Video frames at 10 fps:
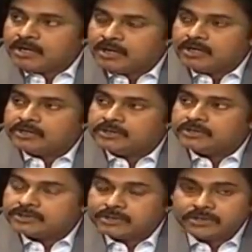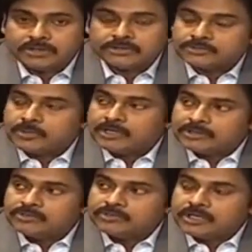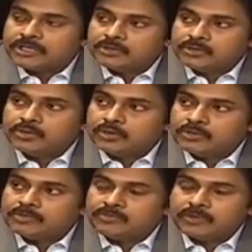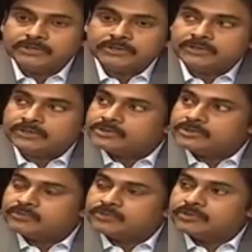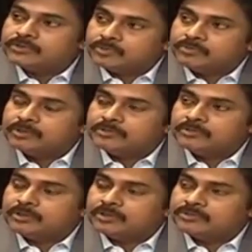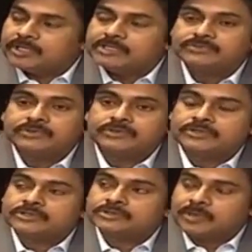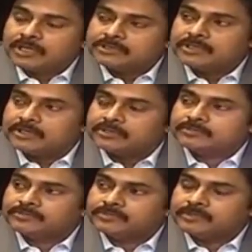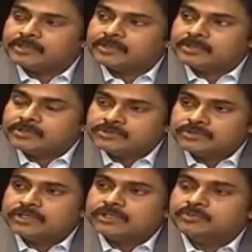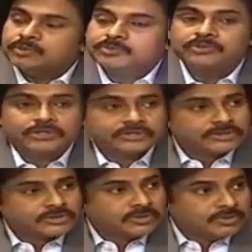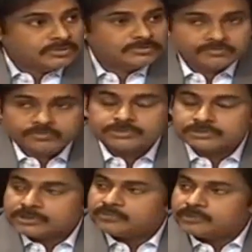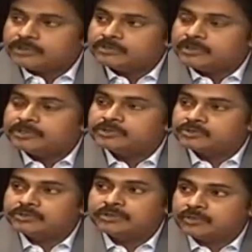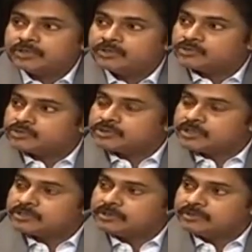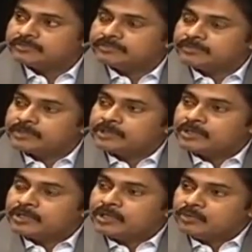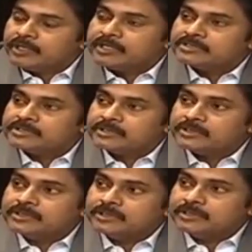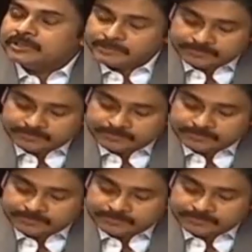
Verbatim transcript: Uh, in a small town called Ongole, my father shifted to, been uh, transferred to another small town. So they put me to another school, which is definitely a better school than what I used to study there, where I had studied earlier.